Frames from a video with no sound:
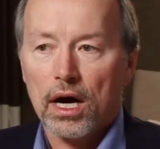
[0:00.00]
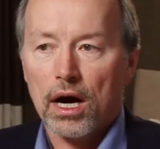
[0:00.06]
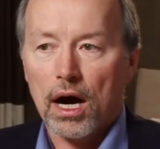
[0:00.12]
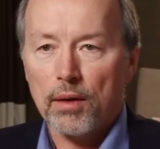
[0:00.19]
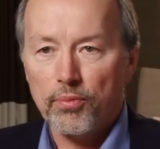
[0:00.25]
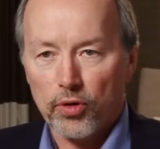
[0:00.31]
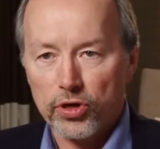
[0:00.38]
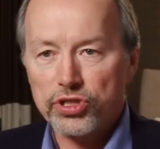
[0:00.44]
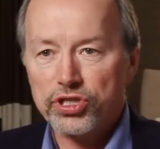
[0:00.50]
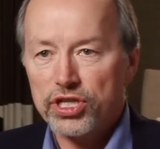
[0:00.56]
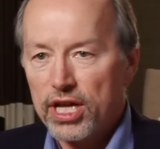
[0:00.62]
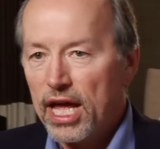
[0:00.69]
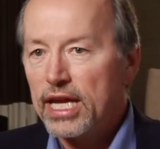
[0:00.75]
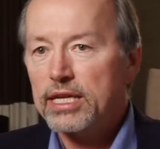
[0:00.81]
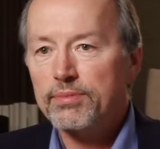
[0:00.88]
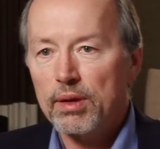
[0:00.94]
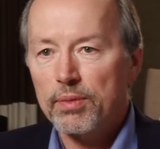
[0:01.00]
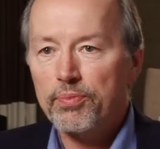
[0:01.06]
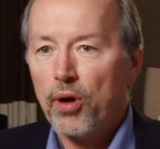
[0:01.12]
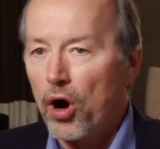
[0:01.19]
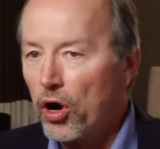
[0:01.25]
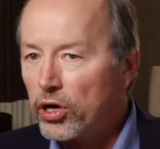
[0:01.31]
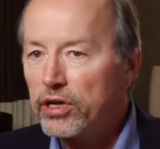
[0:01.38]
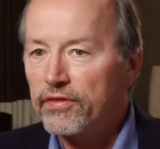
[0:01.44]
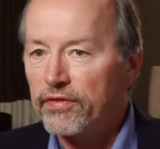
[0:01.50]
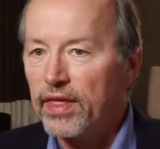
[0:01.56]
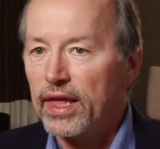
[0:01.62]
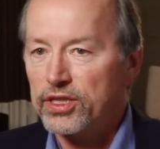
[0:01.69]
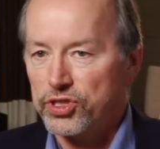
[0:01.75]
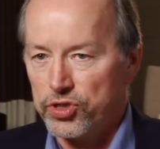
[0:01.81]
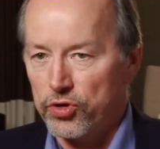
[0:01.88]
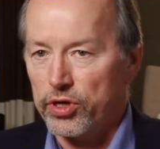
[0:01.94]
abortion had to be part of
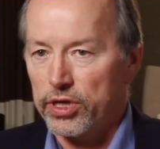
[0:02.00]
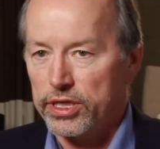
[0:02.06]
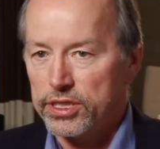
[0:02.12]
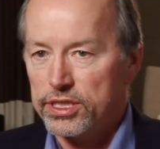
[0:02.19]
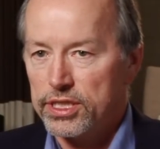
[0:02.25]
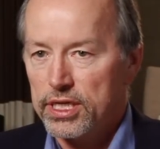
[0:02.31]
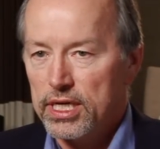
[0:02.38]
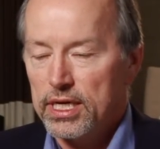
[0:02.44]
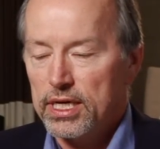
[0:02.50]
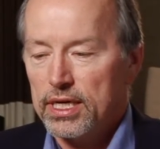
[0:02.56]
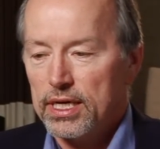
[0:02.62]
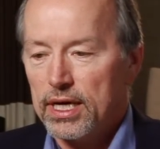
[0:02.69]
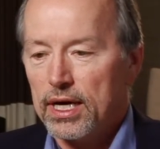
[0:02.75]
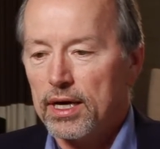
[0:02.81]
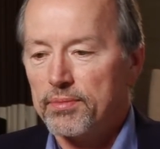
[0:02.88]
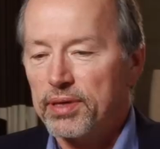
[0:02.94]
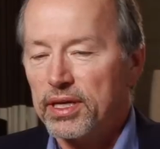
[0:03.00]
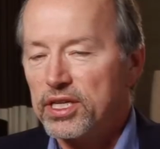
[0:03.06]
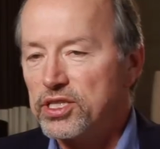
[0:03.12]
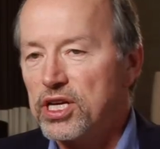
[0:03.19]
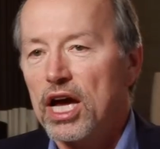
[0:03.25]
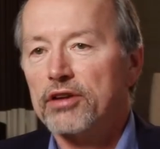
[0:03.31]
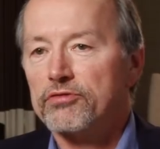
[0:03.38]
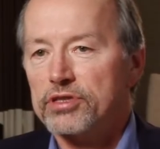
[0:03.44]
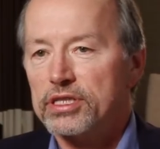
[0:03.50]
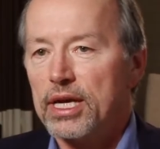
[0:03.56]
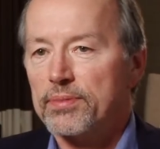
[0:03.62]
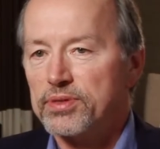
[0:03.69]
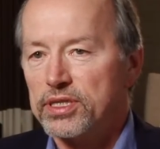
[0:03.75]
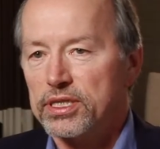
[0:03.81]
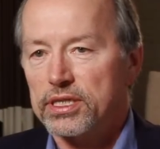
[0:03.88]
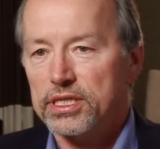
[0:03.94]
that choice uh, because
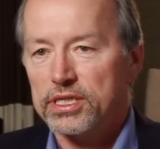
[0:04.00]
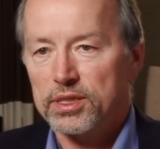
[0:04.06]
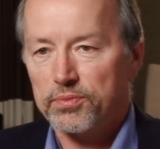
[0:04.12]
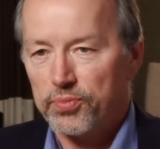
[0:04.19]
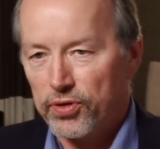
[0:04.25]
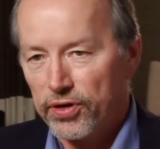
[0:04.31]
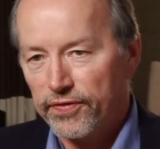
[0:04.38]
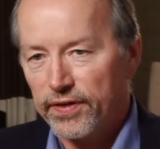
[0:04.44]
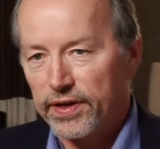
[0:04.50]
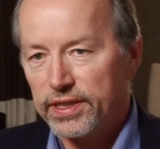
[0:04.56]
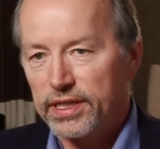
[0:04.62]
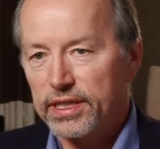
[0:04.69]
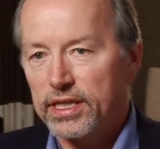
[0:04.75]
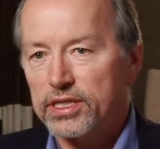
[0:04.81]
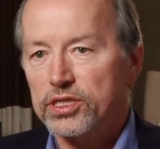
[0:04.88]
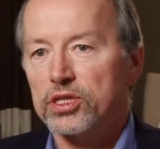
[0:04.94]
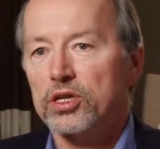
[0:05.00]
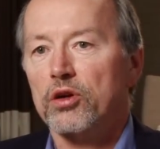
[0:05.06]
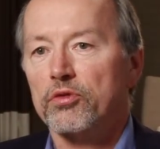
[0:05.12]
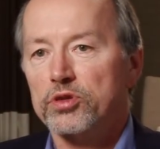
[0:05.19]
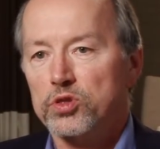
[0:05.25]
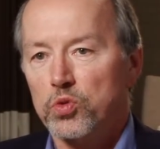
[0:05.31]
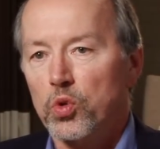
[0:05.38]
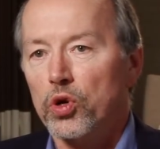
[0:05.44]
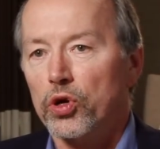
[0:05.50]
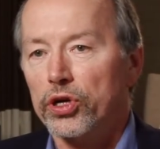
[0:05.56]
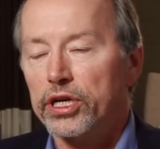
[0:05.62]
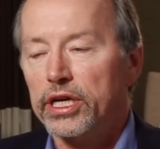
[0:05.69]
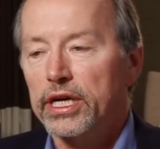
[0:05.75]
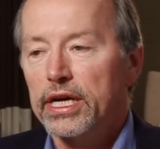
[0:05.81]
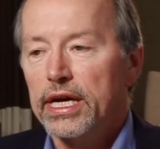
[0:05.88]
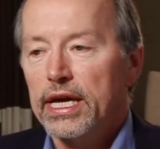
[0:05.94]
contraception isn't perfect, it doesn't always
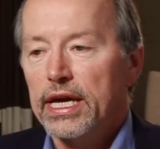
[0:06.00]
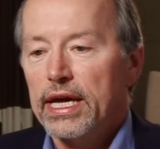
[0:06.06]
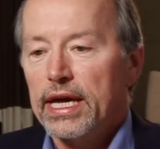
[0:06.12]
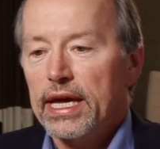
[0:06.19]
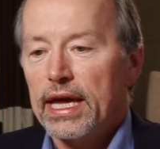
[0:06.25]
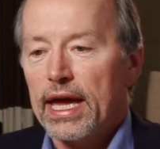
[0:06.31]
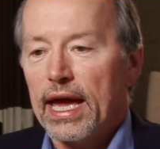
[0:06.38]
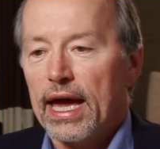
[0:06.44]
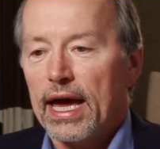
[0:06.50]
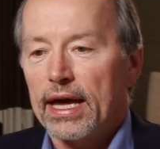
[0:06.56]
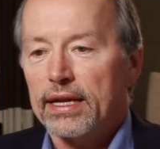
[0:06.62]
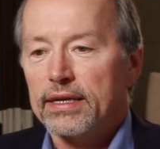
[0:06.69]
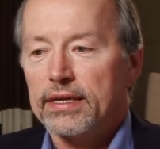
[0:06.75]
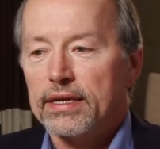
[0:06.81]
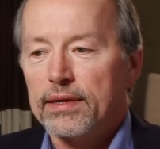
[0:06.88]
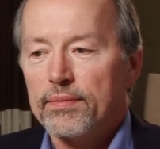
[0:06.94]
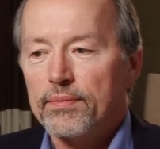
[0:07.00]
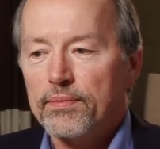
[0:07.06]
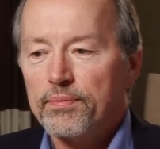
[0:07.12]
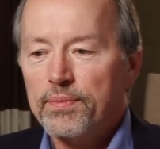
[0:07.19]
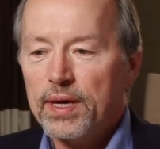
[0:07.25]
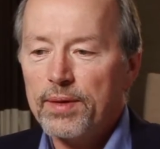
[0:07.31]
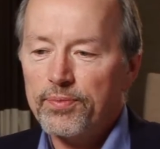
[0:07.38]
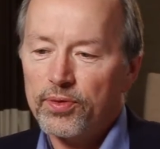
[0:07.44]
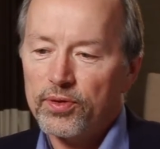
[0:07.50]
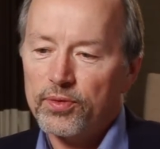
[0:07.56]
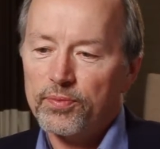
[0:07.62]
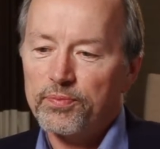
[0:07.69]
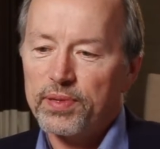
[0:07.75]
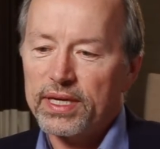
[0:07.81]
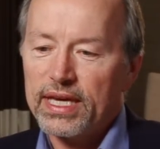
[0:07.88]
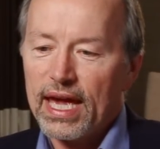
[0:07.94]
work. And people
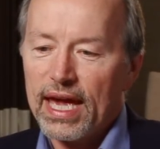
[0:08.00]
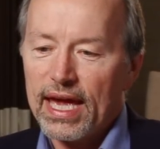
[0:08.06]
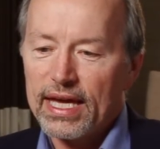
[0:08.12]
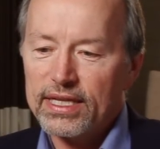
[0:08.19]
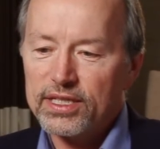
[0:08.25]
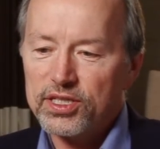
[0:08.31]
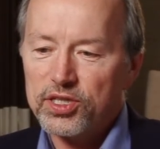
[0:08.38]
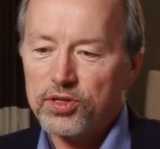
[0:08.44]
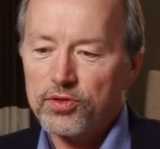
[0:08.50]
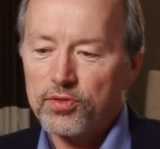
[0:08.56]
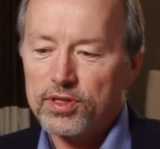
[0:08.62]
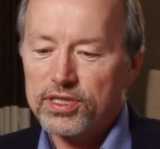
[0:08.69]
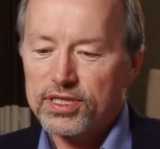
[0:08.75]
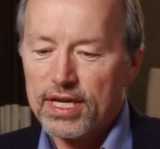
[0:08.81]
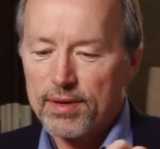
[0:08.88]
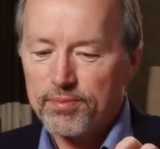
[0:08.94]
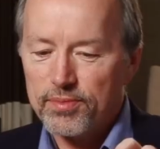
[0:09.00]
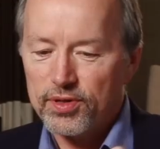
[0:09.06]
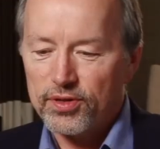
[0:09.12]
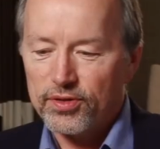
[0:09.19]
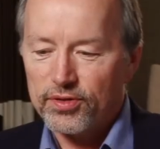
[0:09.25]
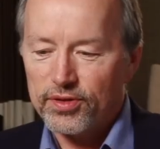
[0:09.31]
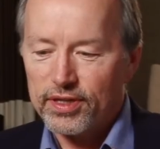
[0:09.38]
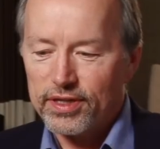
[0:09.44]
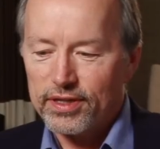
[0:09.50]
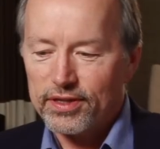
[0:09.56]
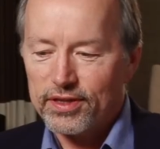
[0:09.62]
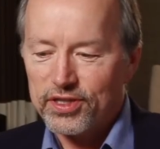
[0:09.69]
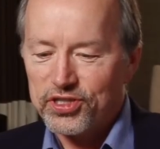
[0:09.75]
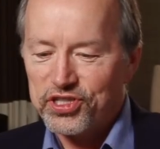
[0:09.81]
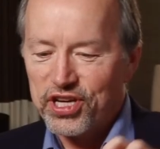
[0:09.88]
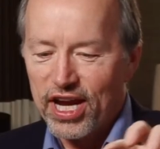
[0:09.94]
began to assemble the,
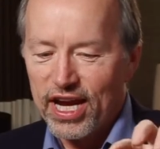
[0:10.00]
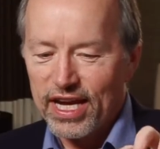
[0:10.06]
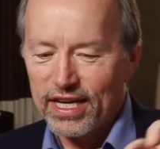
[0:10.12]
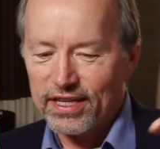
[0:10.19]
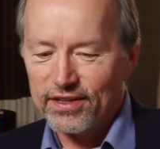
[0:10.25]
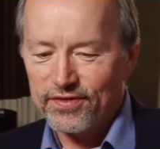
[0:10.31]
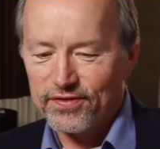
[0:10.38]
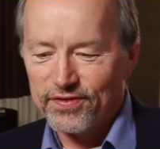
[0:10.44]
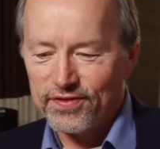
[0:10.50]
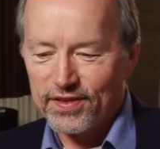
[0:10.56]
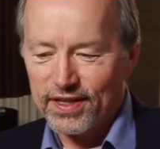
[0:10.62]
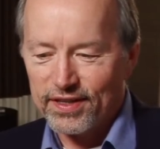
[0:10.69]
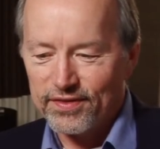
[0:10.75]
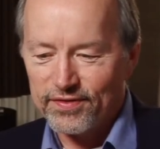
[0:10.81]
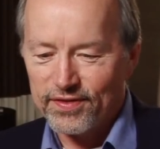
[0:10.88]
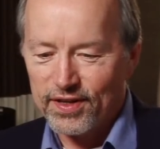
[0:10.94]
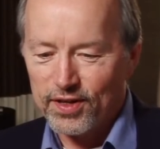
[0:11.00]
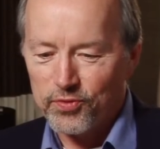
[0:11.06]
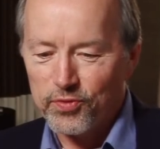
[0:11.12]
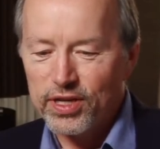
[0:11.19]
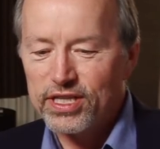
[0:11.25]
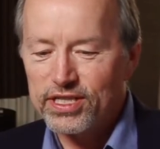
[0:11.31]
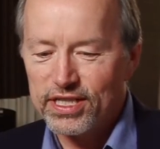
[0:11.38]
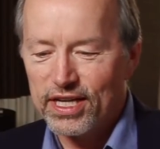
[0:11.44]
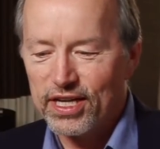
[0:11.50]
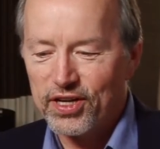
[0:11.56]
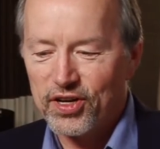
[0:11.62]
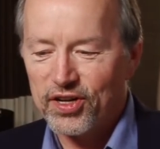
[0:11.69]
the chain of, of uh, reasoning